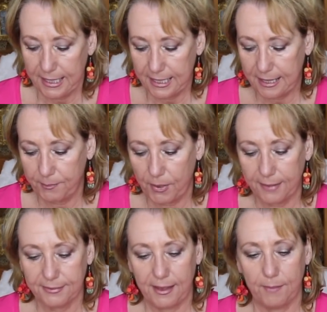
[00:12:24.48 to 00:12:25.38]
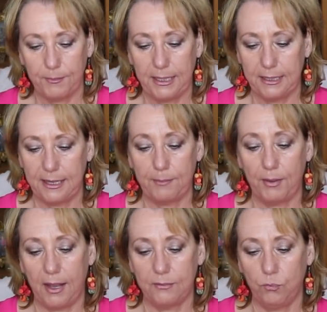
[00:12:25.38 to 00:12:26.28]
And I bought them, and I
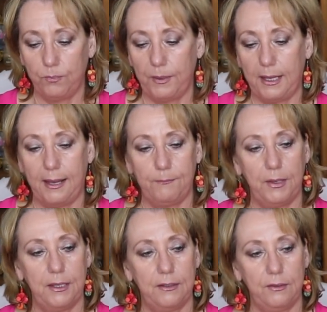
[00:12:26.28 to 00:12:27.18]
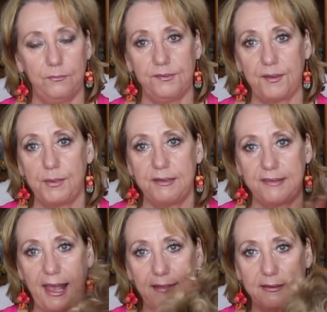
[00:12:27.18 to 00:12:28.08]
bought um, some in
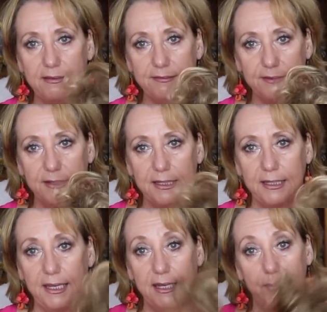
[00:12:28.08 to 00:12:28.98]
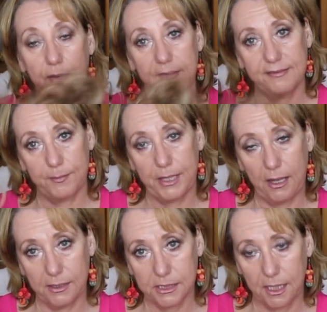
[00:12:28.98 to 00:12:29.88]
Sally's, and I bought some in
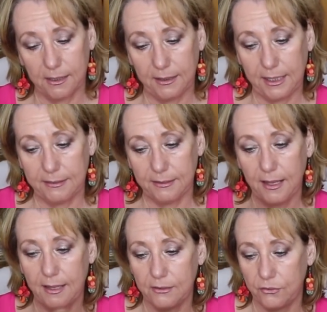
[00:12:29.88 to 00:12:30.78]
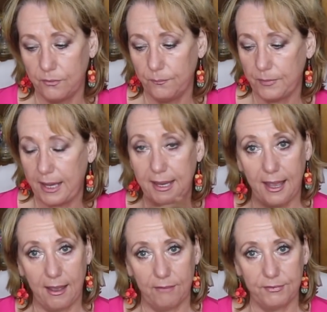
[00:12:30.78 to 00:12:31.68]
Ulta. And the color I
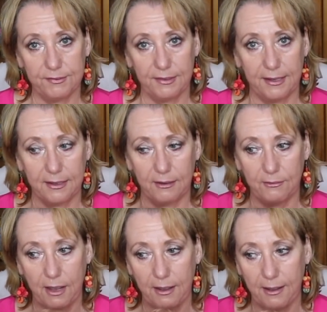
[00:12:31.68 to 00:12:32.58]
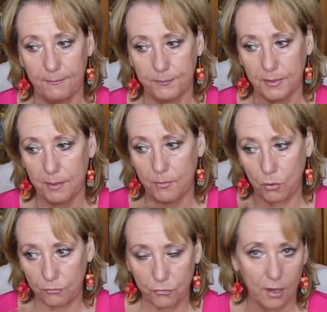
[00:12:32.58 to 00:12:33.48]
have is like a, um, a
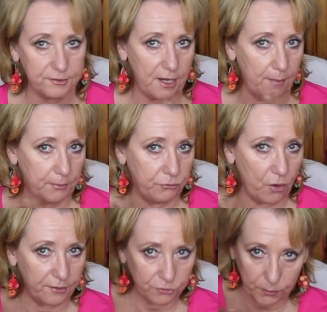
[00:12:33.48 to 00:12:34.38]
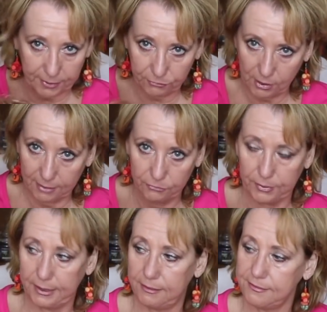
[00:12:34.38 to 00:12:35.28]
mocha frost, almond frost, or whatever color
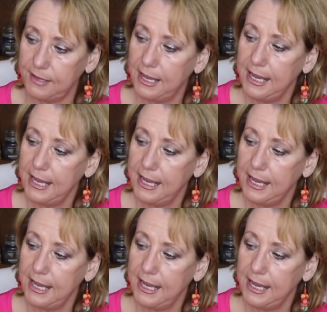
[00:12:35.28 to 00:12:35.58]
it is.